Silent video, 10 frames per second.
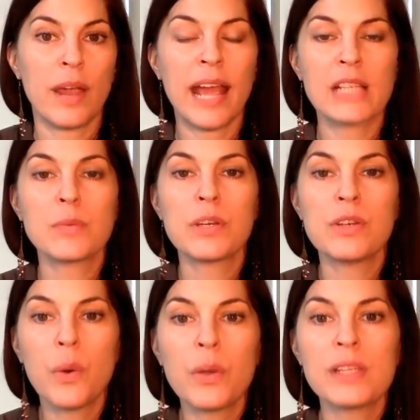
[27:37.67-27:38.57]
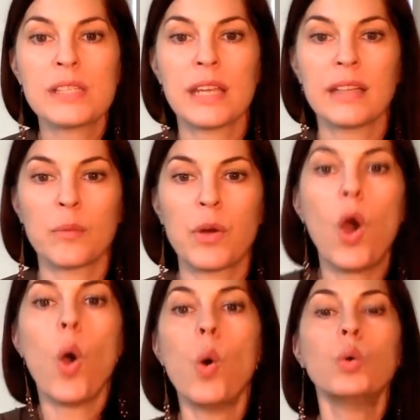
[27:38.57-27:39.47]
As we're noticing that we're
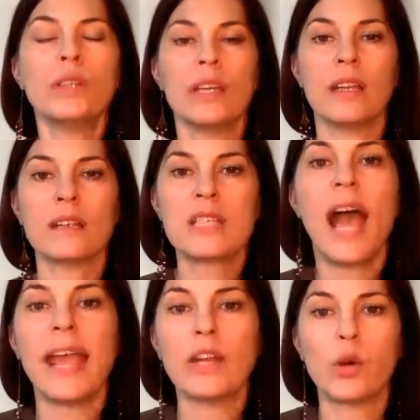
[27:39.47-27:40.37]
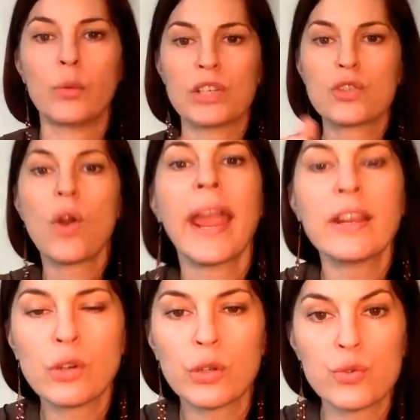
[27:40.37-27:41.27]
holding tight or we're trying
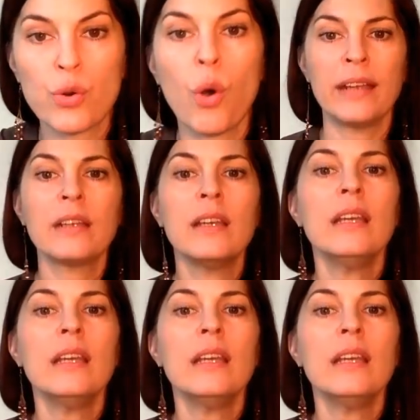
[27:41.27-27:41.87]
to control,